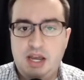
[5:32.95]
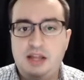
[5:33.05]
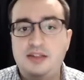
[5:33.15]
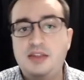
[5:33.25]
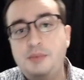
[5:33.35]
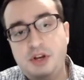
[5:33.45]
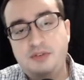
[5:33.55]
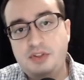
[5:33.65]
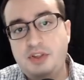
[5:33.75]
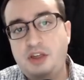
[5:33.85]
A
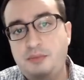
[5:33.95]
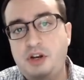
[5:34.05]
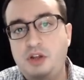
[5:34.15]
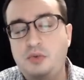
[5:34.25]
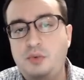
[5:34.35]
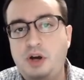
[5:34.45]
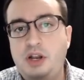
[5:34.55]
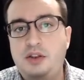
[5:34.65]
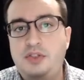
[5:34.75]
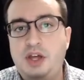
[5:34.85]
summative assessment is
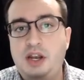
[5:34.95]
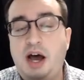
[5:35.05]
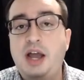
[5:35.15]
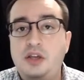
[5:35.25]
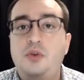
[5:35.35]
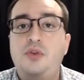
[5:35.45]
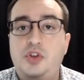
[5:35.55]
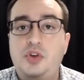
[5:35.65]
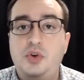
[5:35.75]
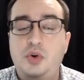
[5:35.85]
one that I use
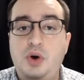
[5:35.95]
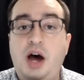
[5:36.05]
to